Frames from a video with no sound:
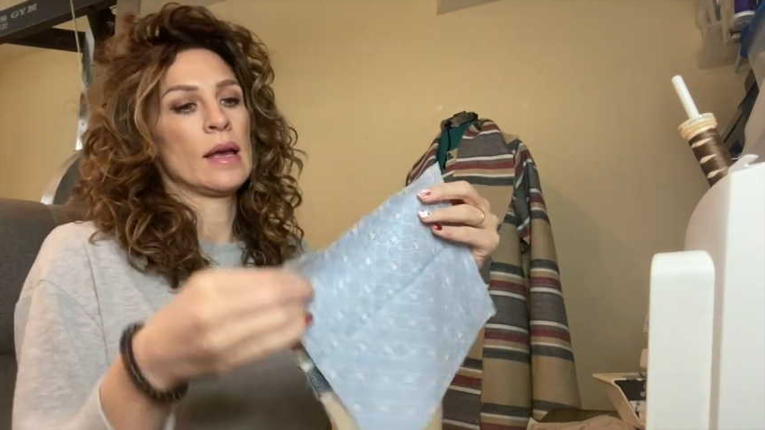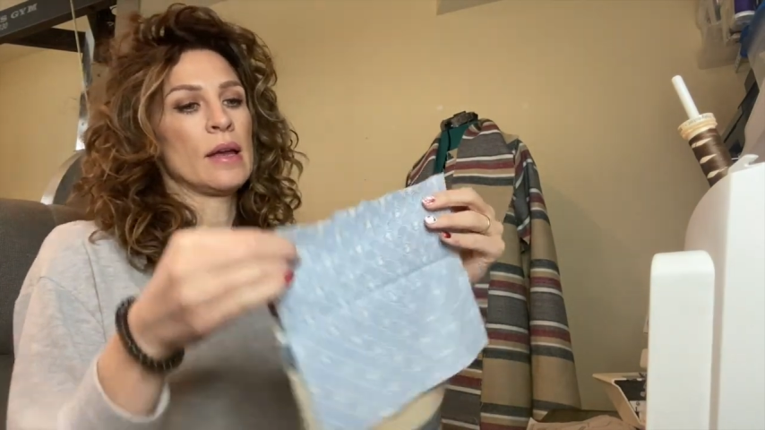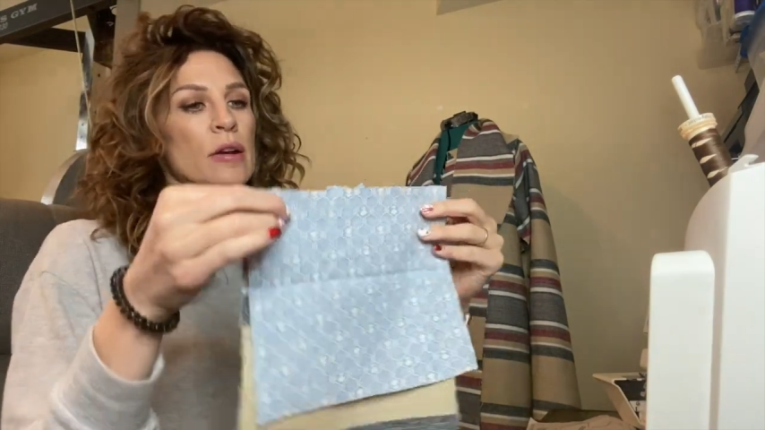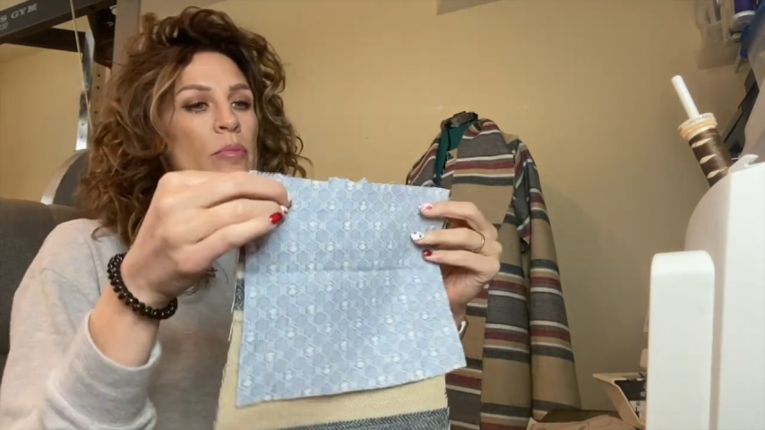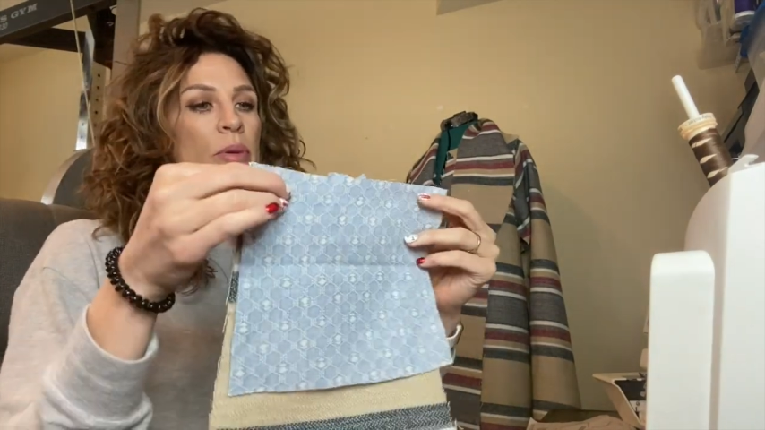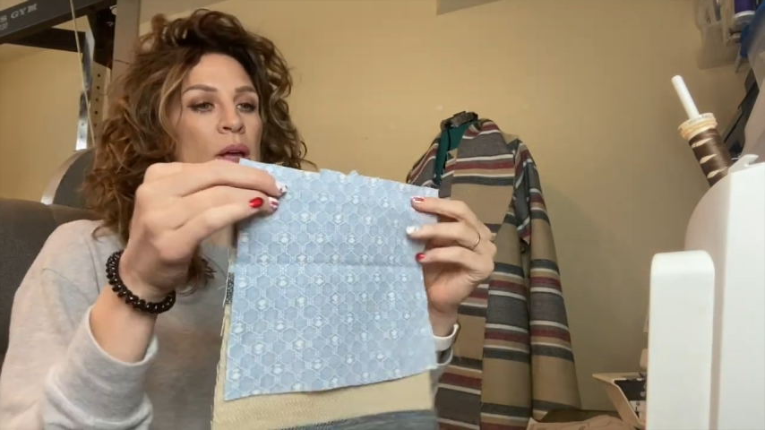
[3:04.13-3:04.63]

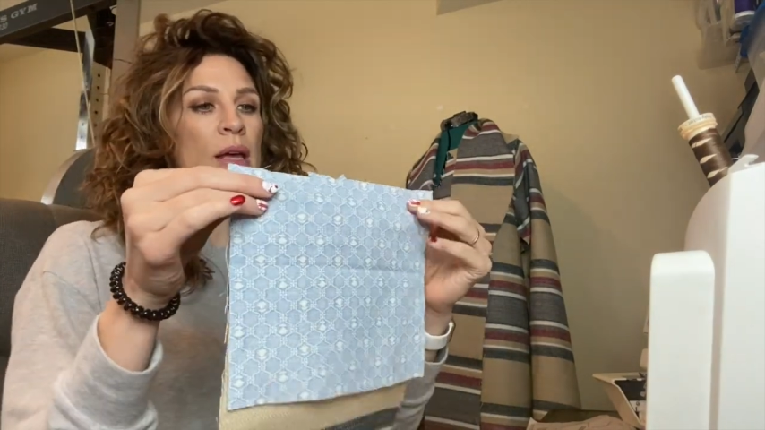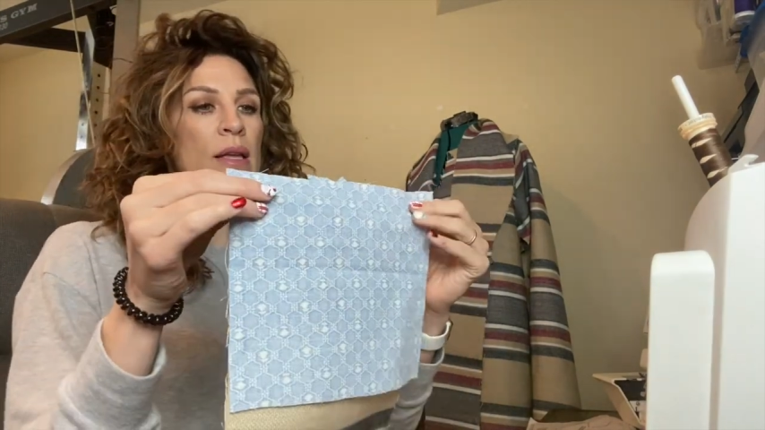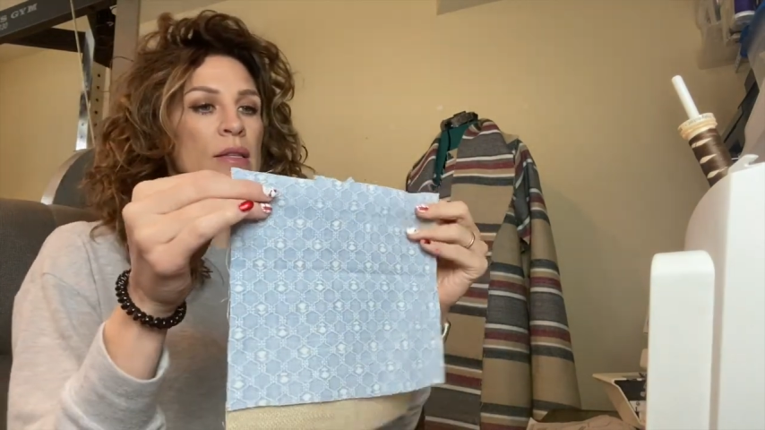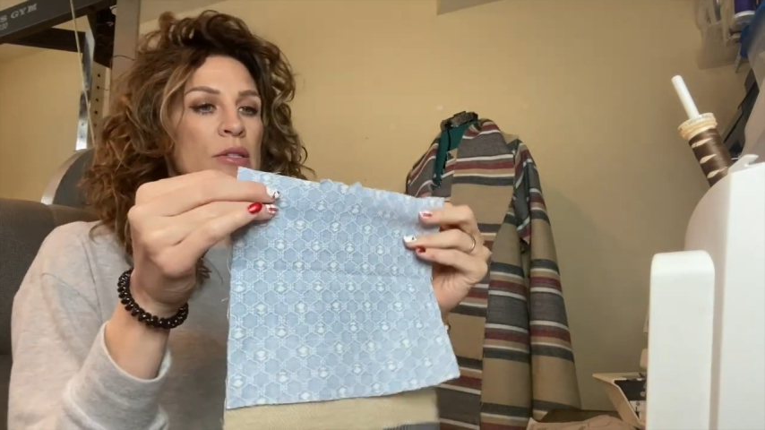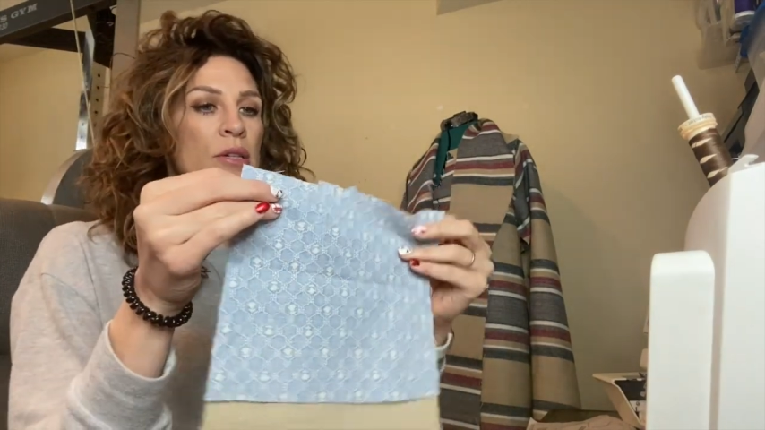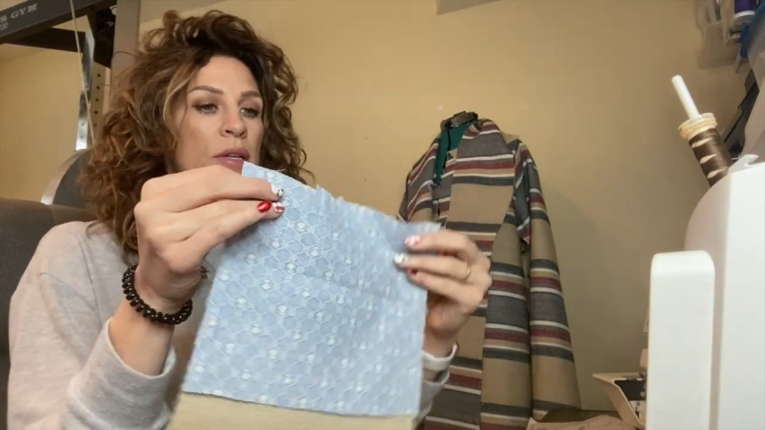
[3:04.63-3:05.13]
your
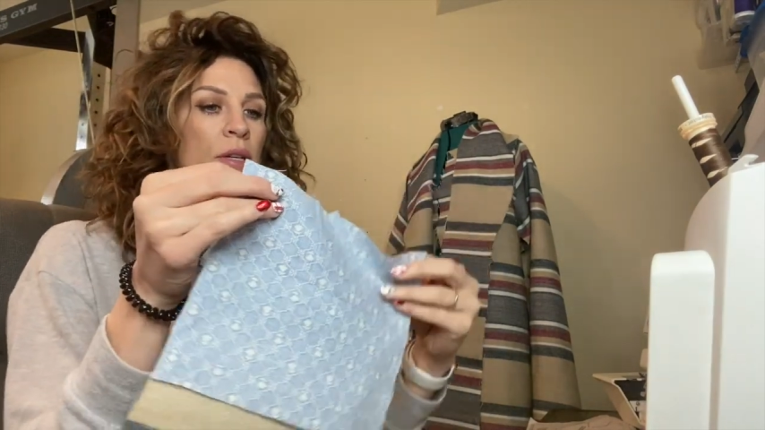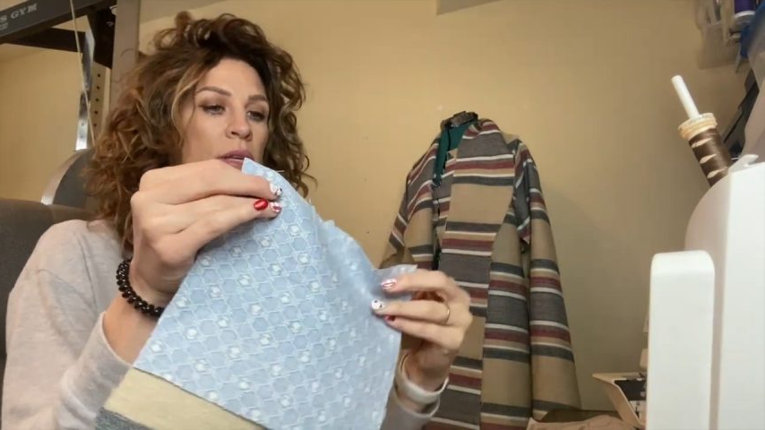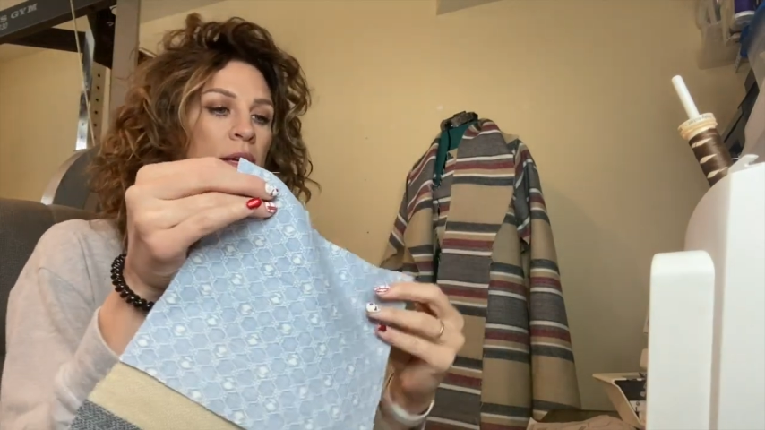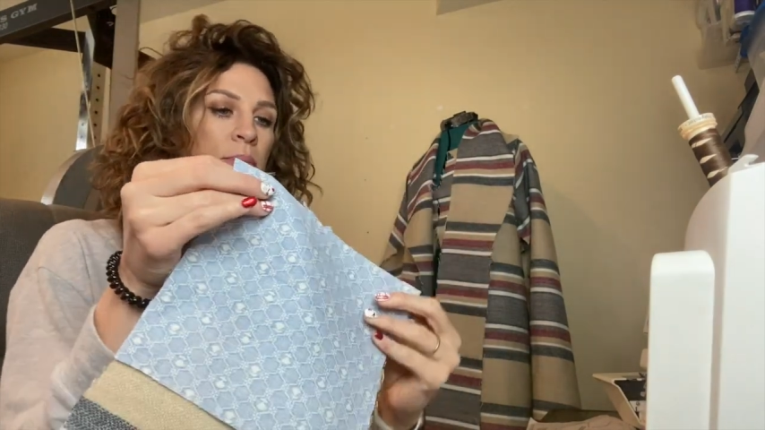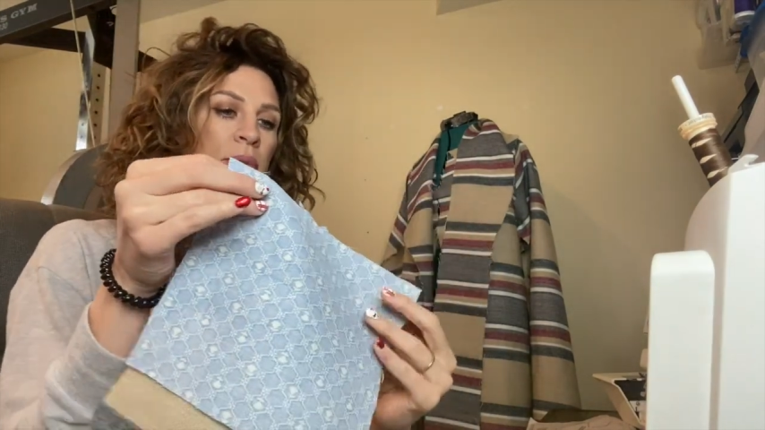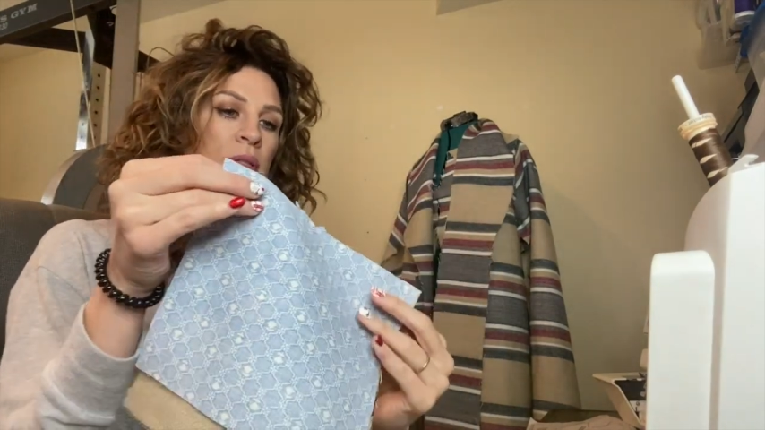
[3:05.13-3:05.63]
pins or
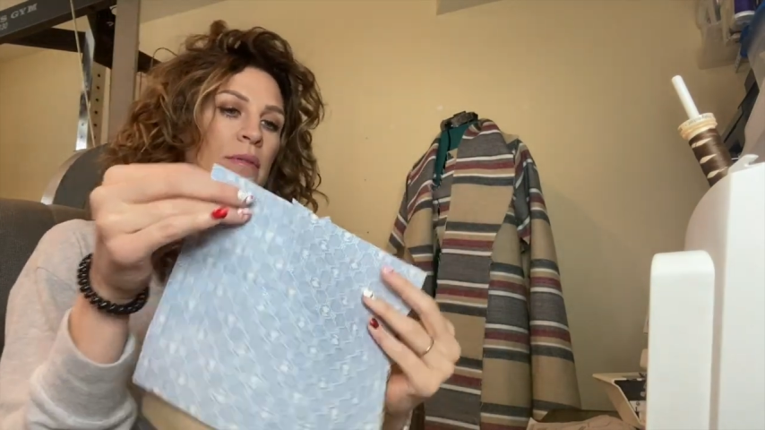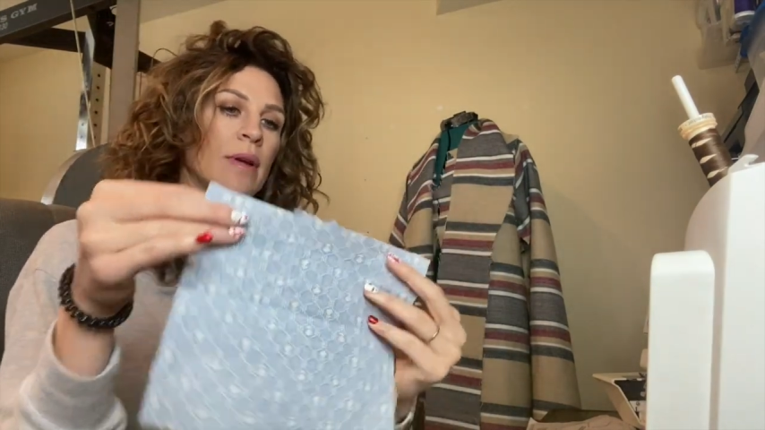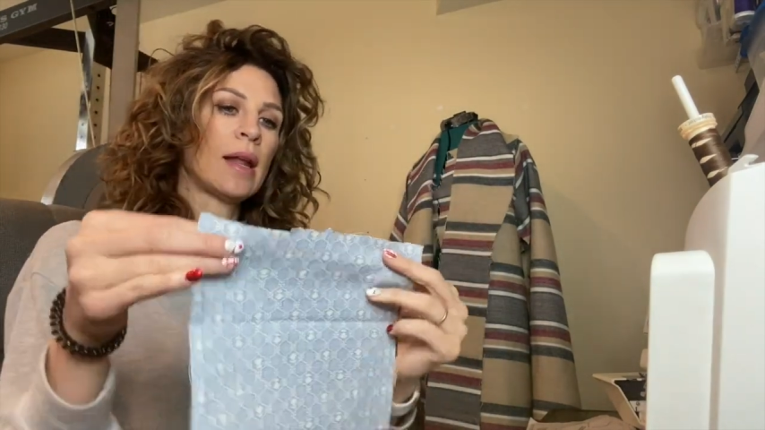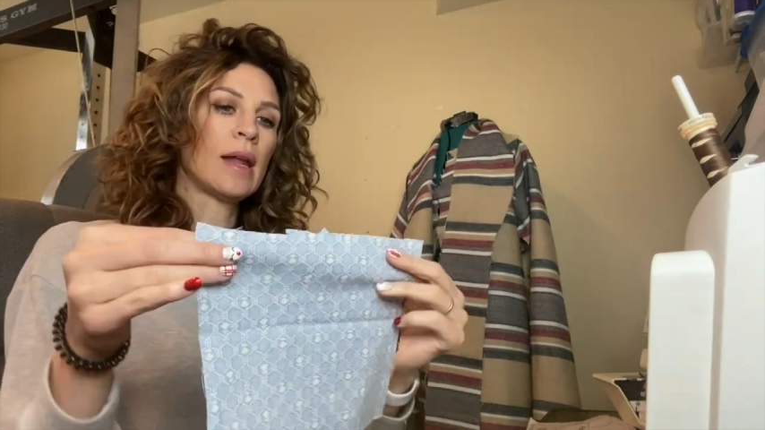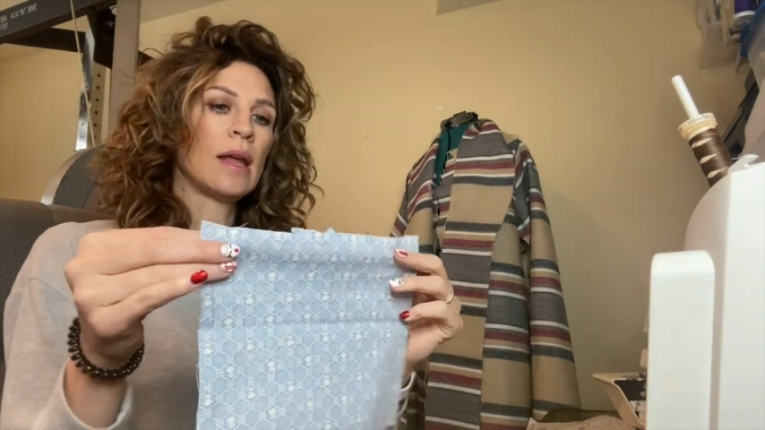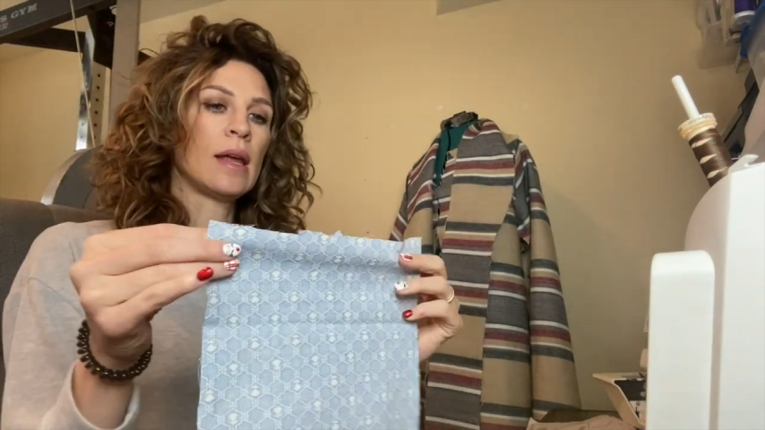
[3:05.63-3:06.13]
clips
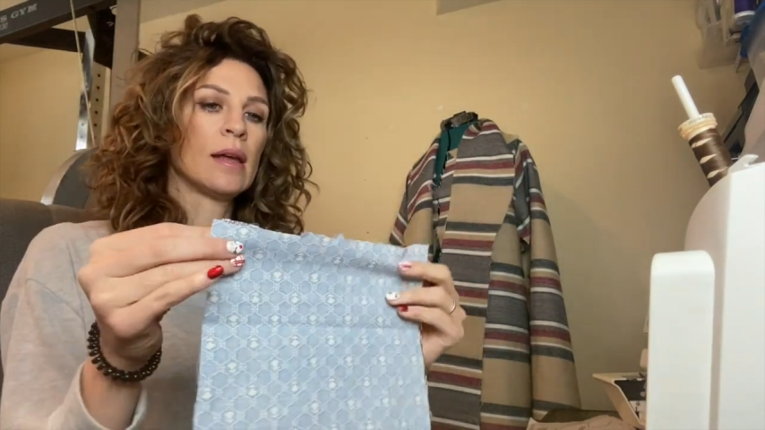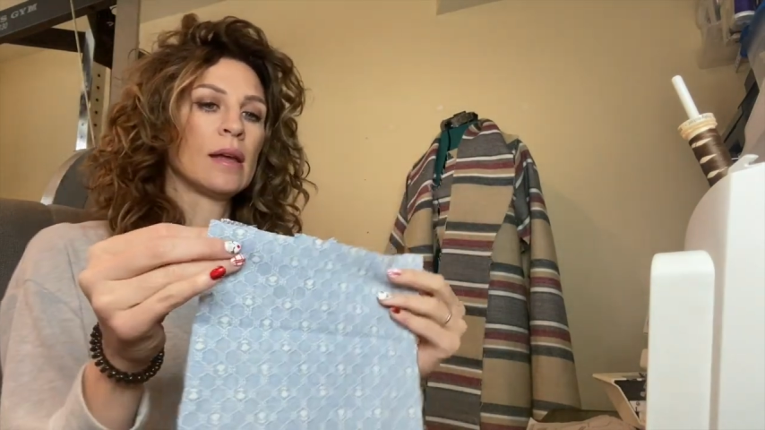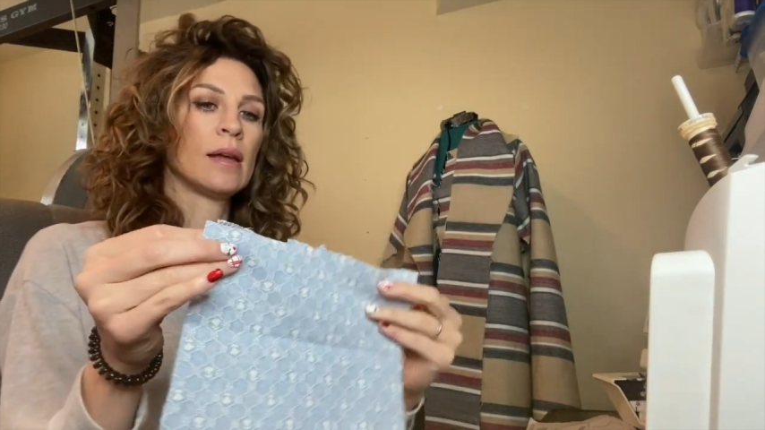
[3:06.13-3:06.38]
ready.